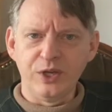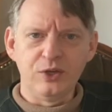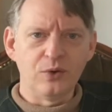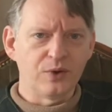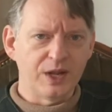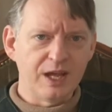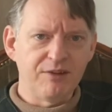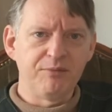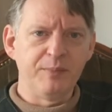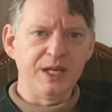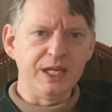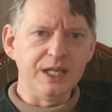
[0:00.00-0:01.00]
don't have
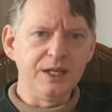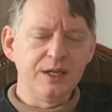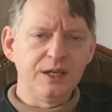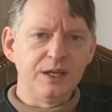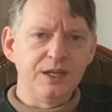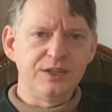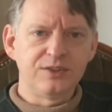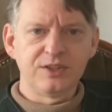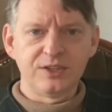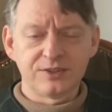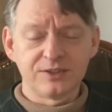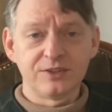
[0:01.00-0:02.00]
many
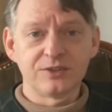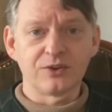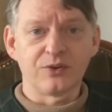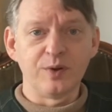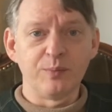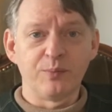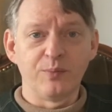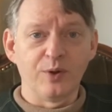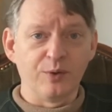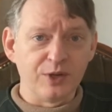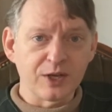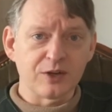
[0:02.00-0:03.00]
instances or,
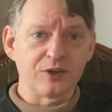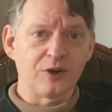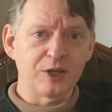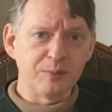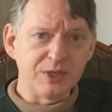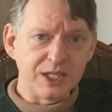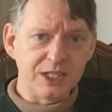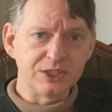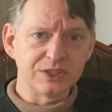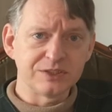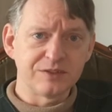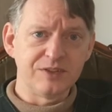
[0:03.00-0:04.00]
or doc
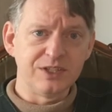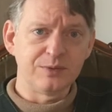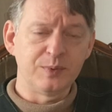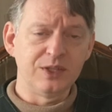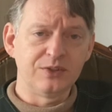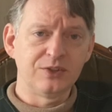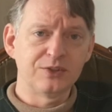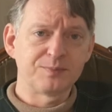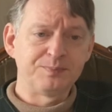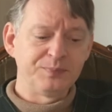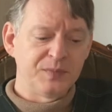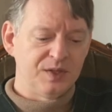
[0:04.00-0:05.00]
documentations of these pieces,
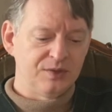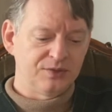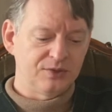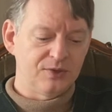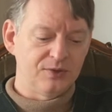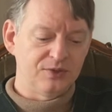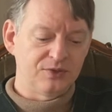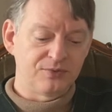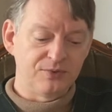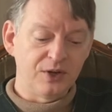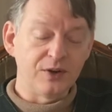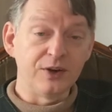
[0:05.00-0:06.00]
so it's
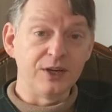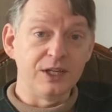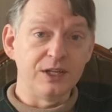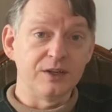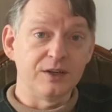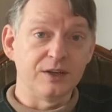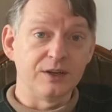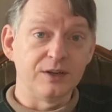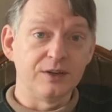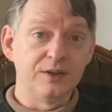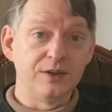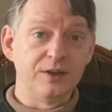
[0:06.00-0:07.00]
very uh,
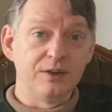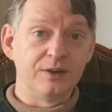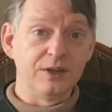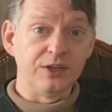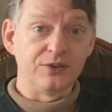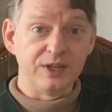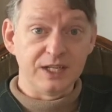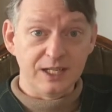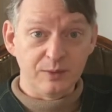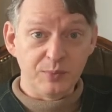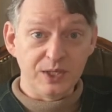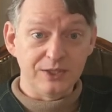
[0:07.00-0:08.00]

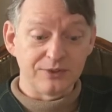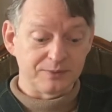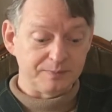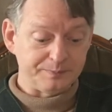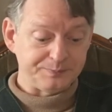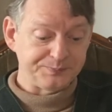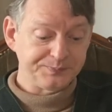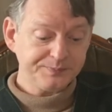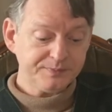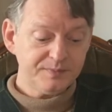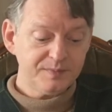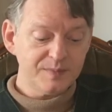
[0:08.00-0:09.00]
intriguing piece.
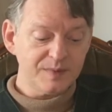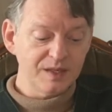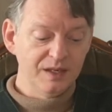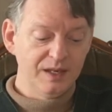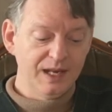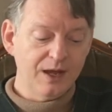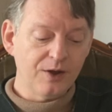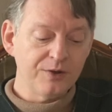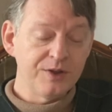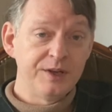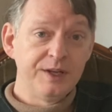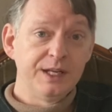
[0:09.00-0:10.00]
Now,
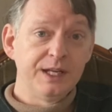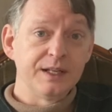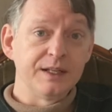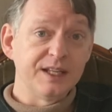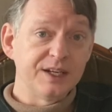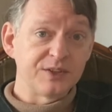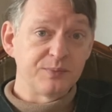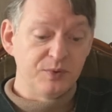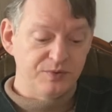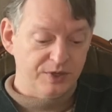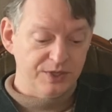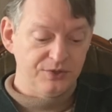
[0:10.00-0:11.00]
let us
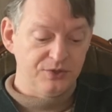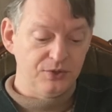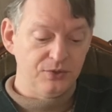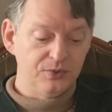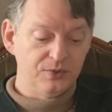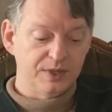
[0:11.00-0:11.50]
move on to